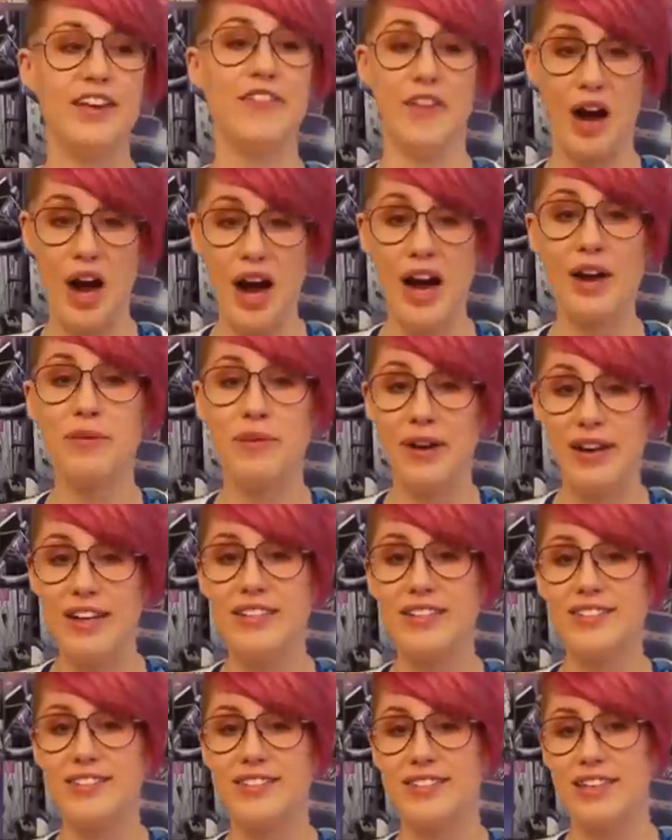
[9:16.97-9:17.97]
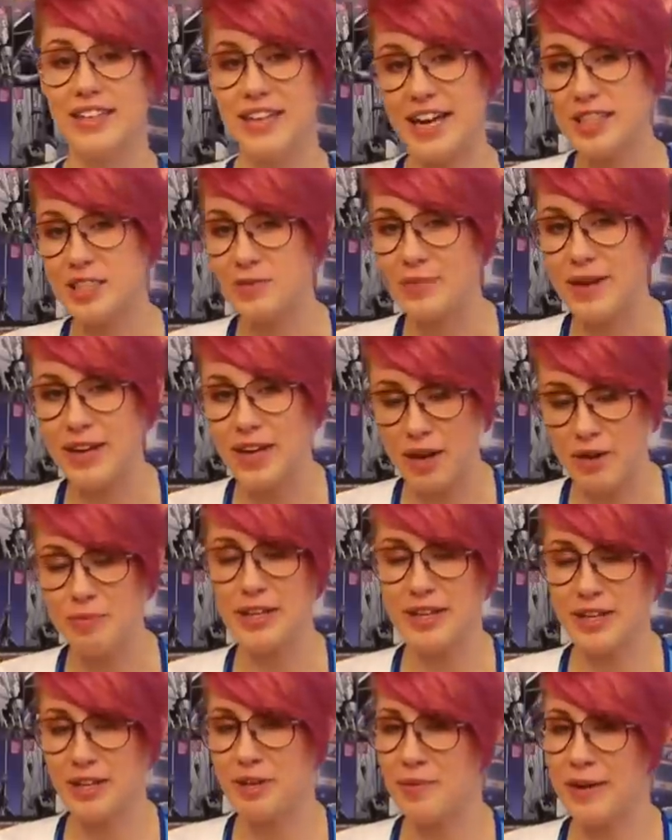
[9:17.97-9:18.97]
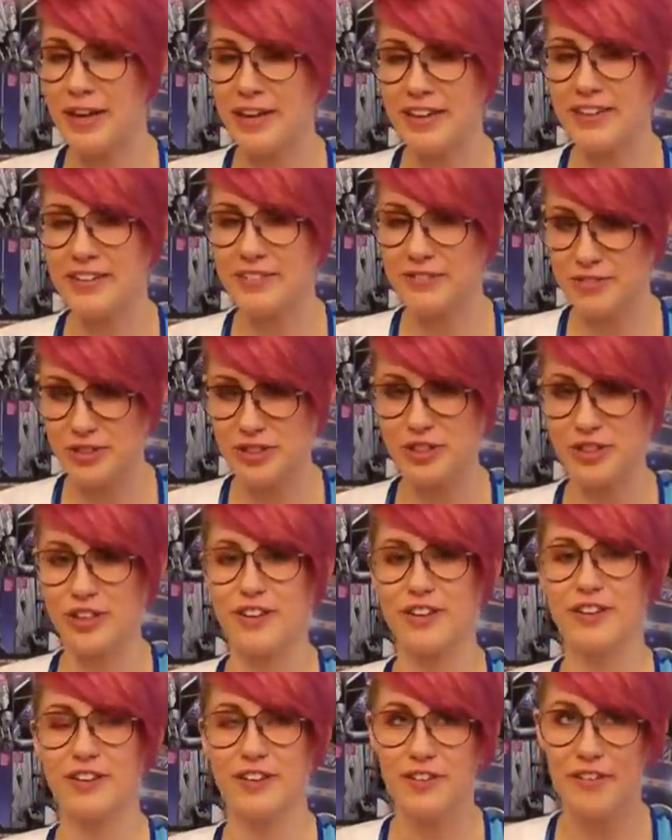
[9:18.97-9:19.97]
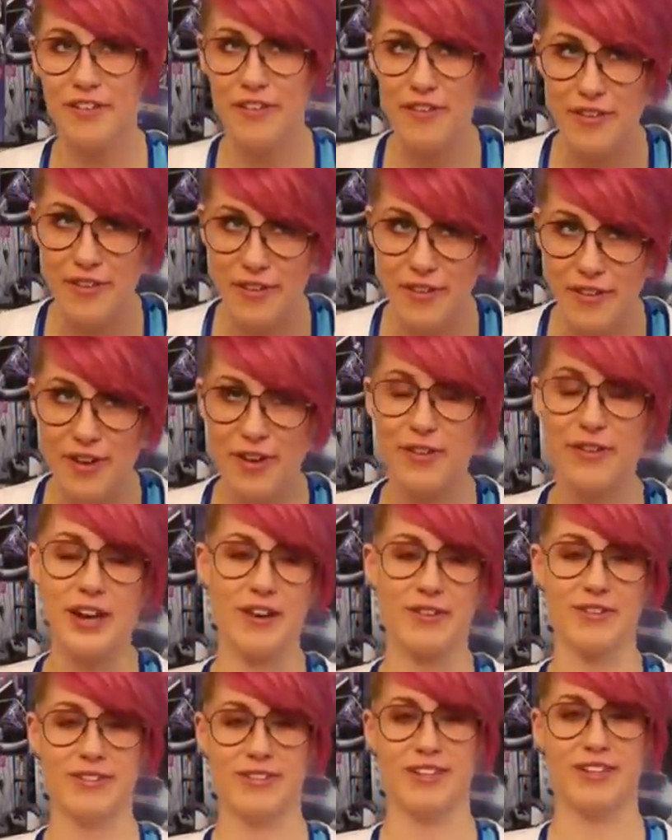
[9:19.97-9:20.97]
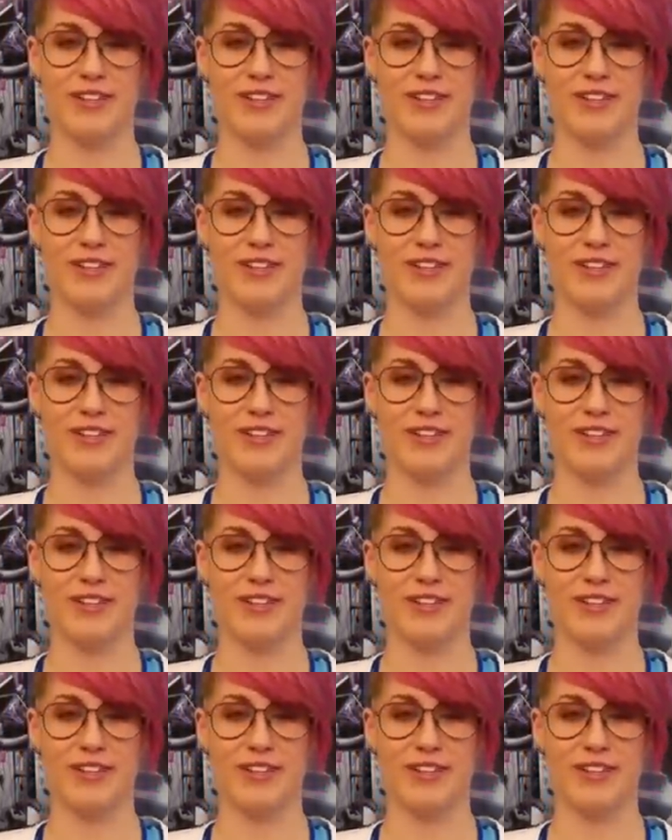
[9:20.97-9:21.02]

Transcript: If I was an X-Man, I would be Kid Omega, for sure. No doubt.